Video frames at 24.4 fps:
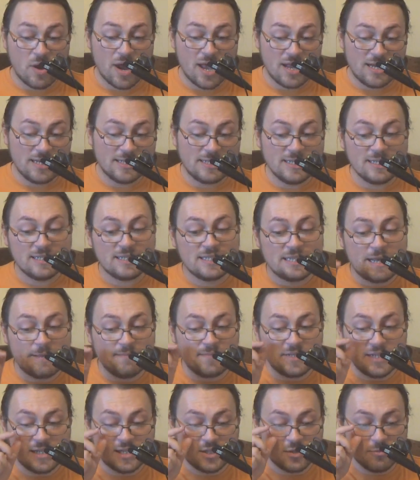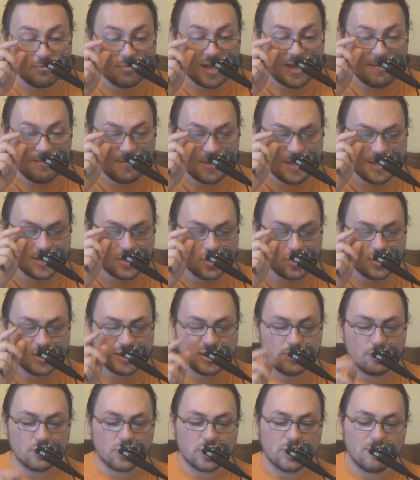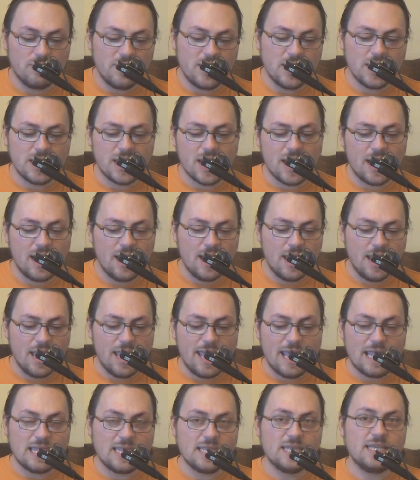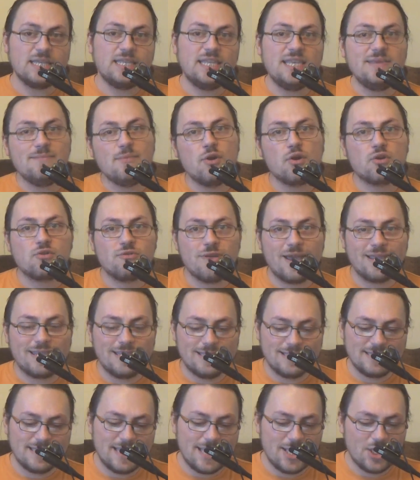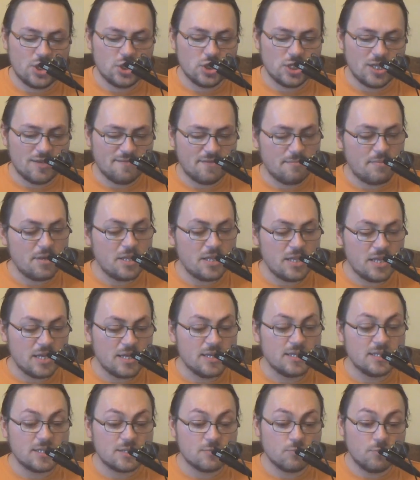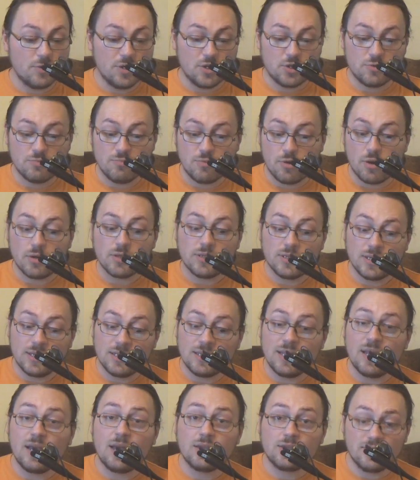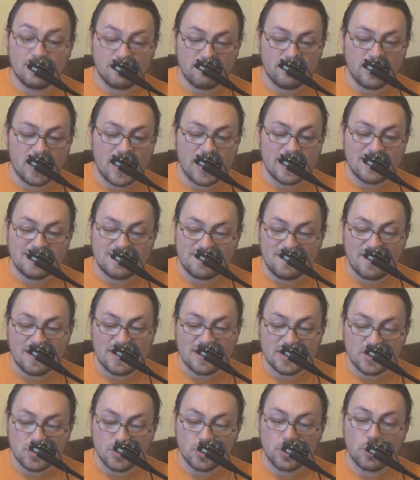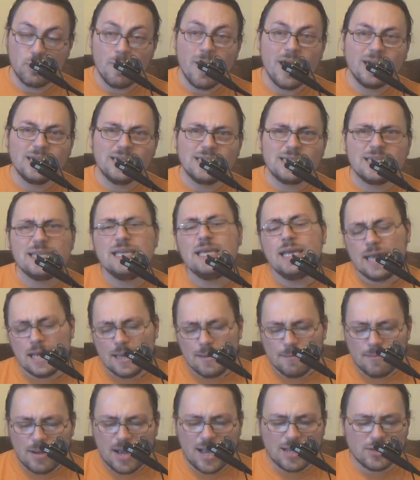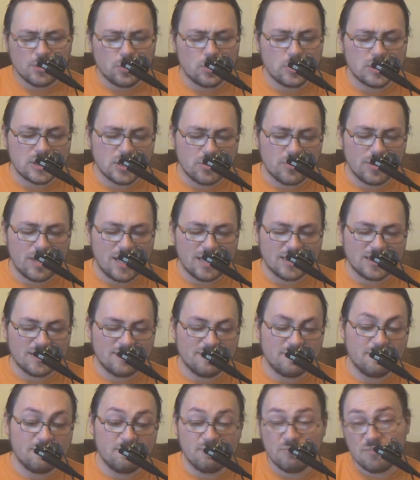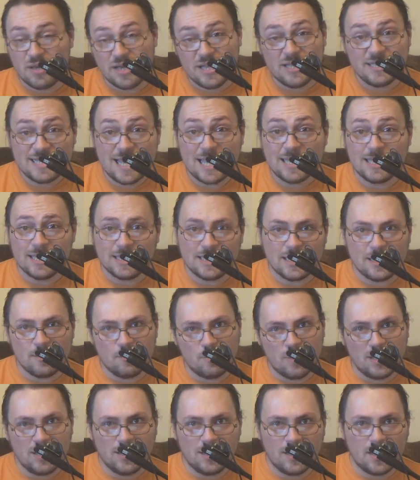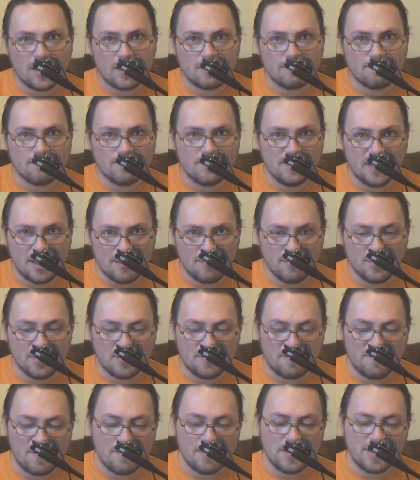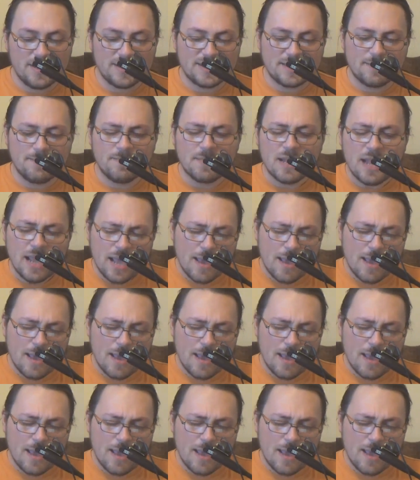while it is tempting to blame this on social media and the democratization of opinions, which brought a lot of nice things to humanity, but also a lot of insanity, well, like Dumbler feminism,